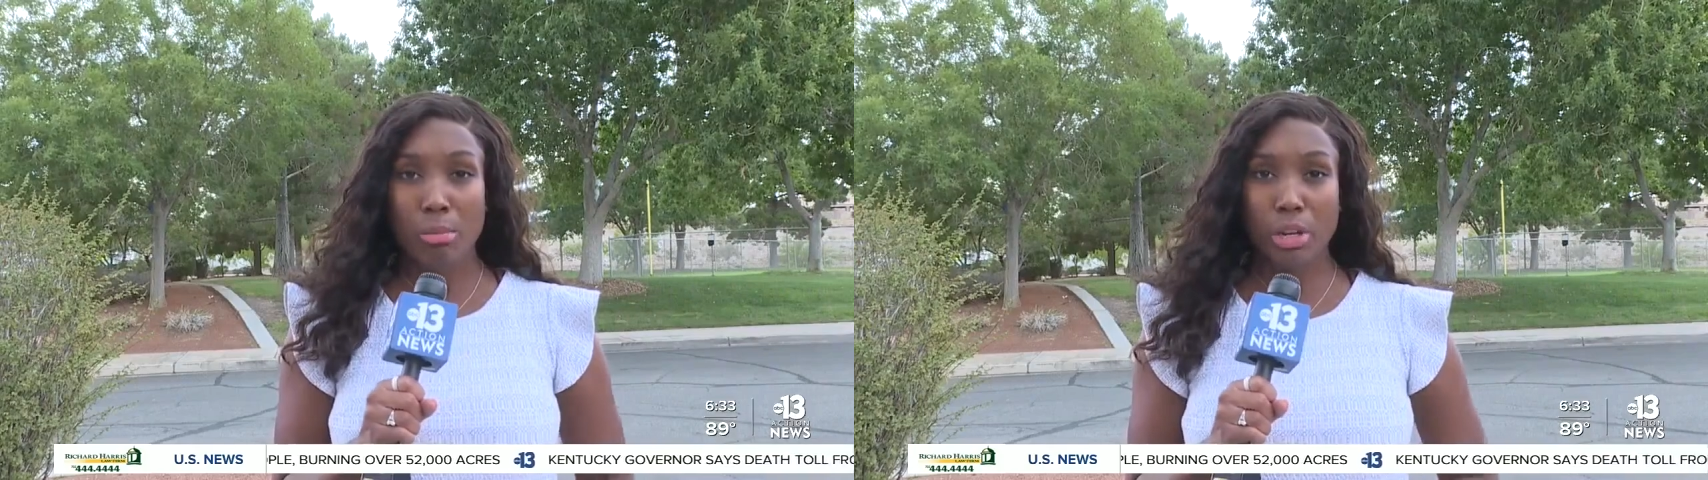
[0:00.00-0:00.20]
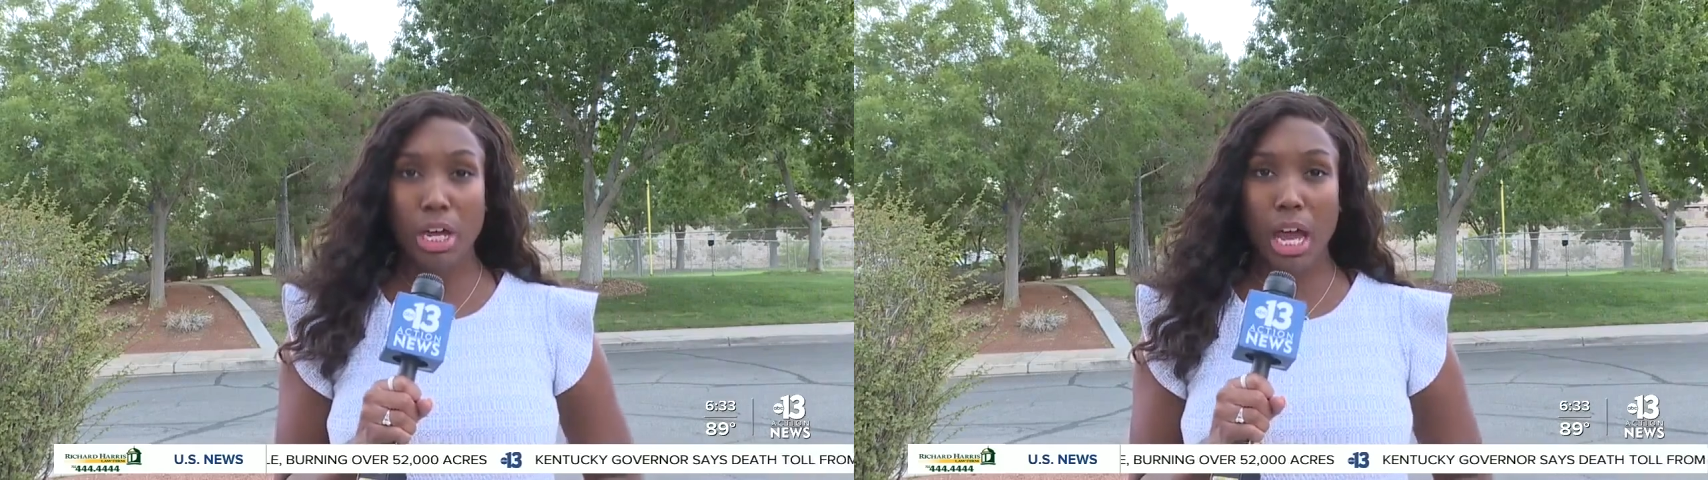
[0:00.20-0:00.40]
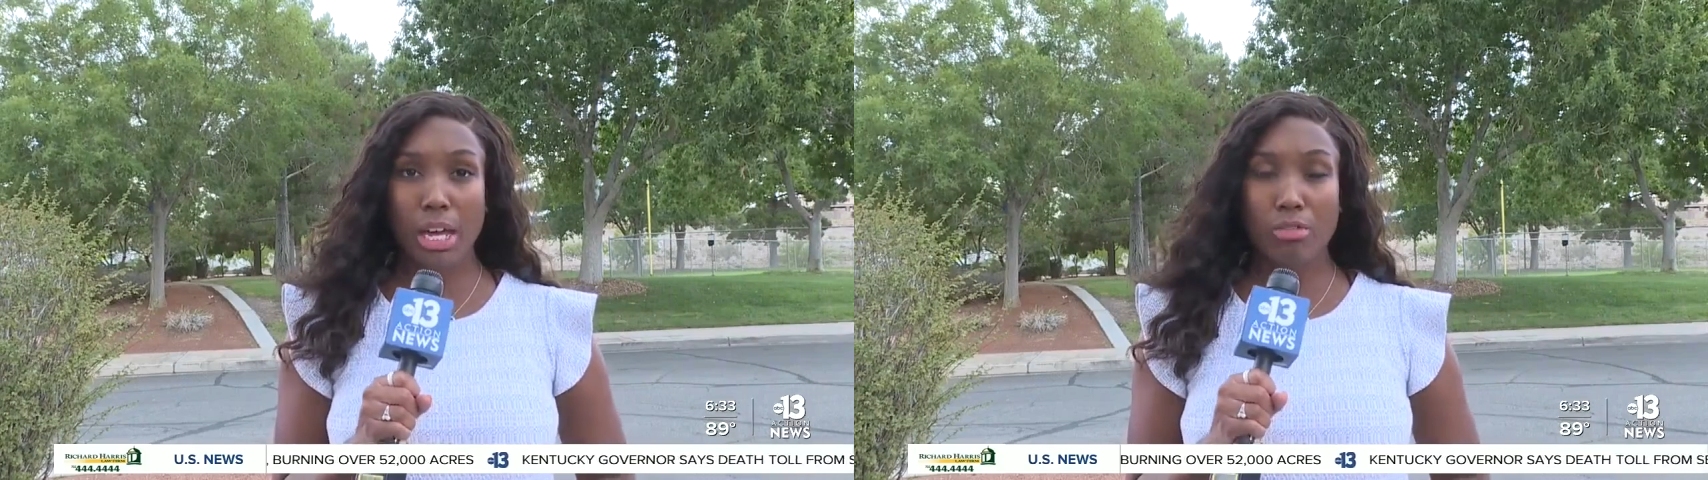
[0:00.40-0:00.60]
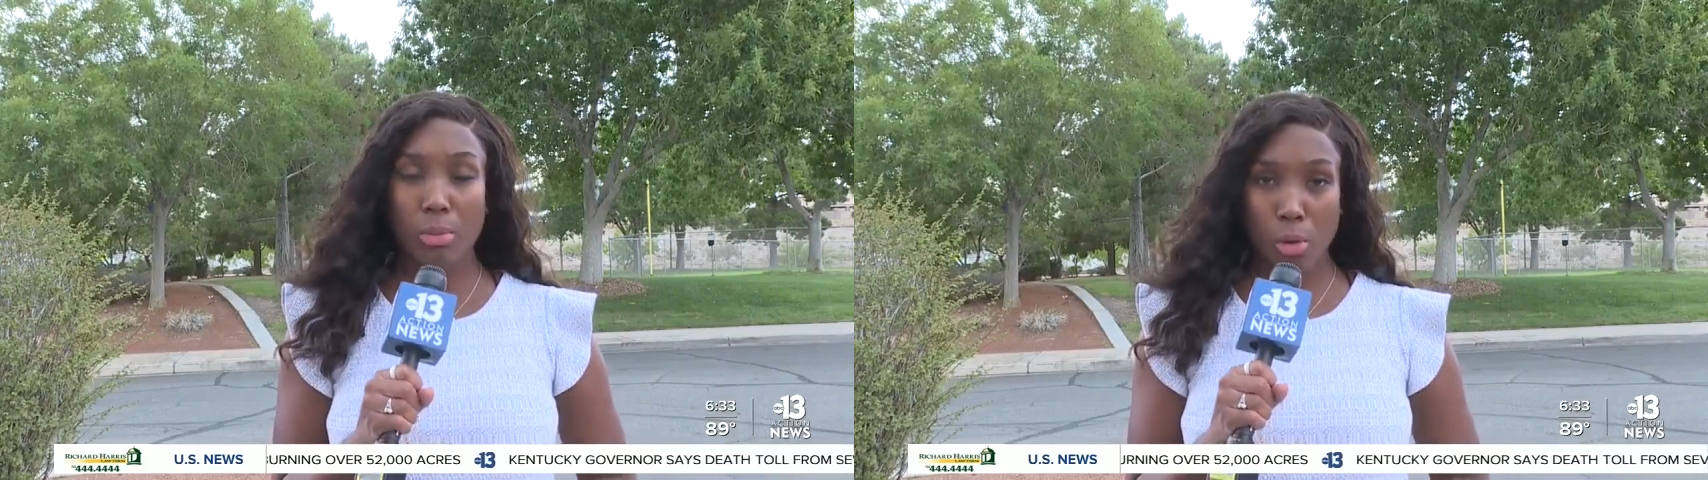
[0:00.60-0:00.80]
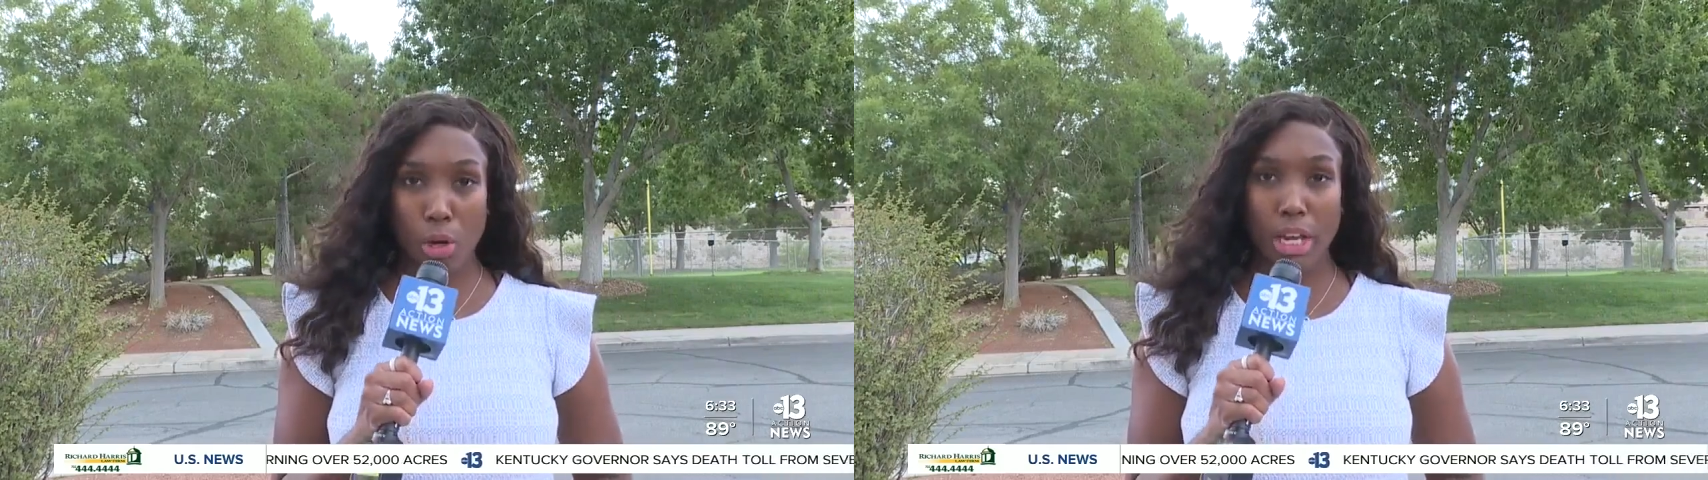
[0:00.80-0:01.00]
Guy
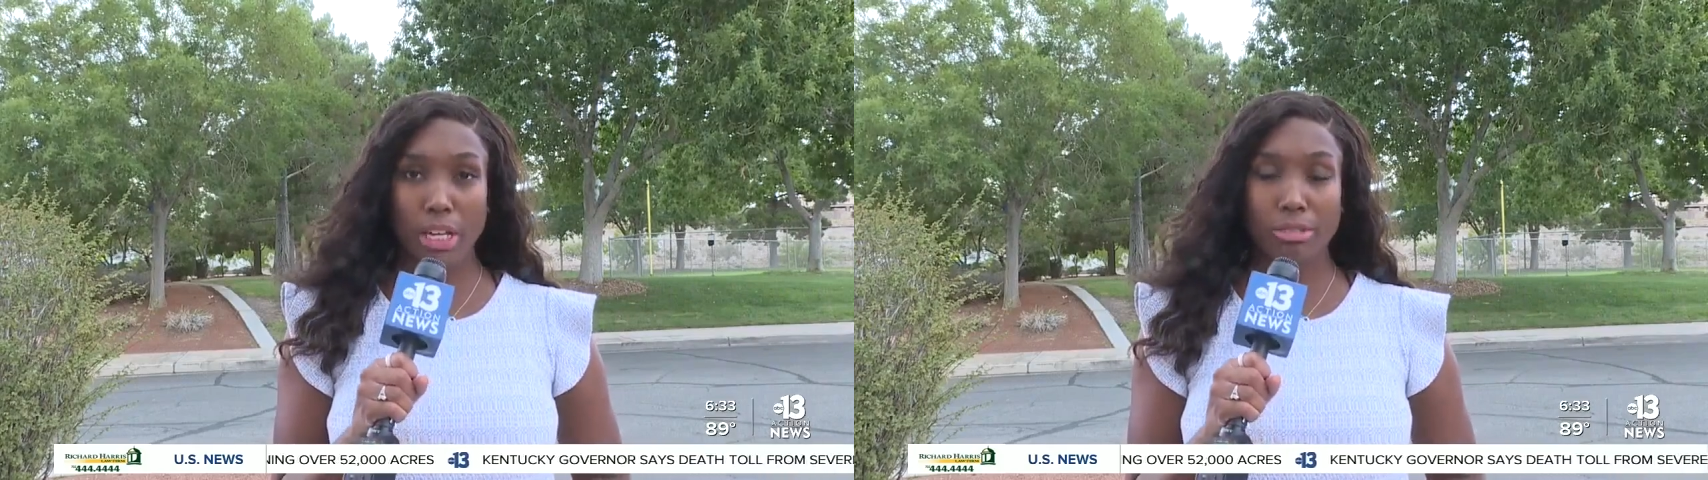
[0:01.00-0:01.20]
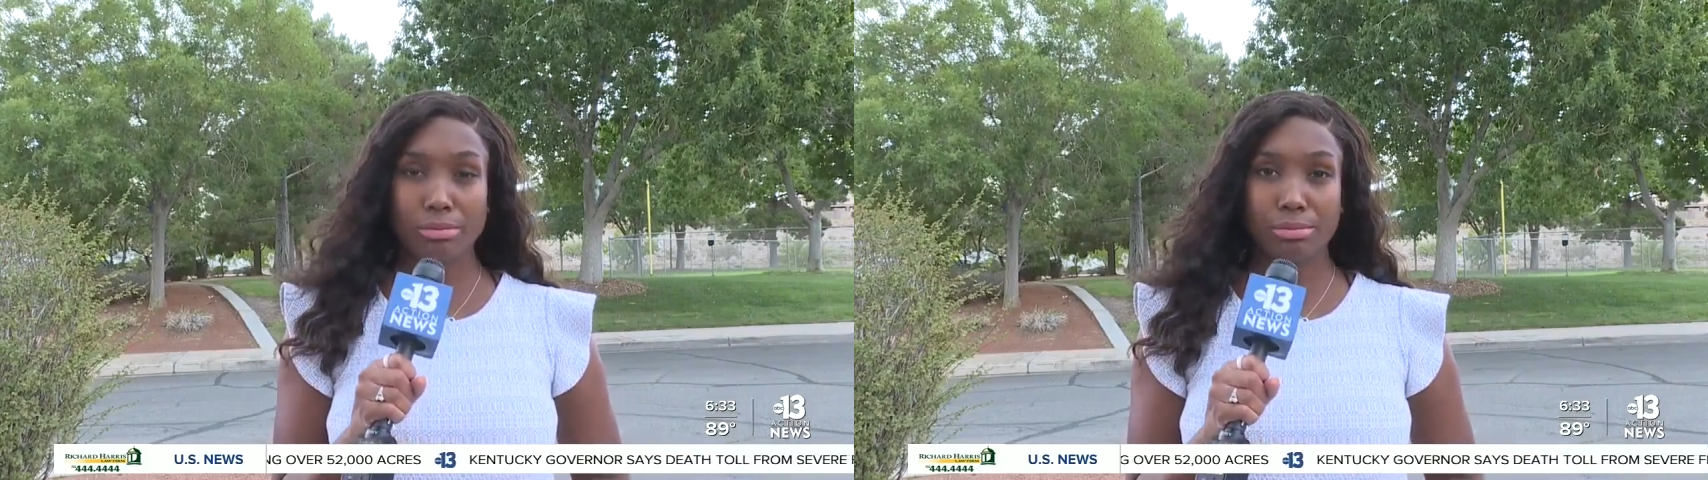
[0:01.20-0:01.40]
reporting.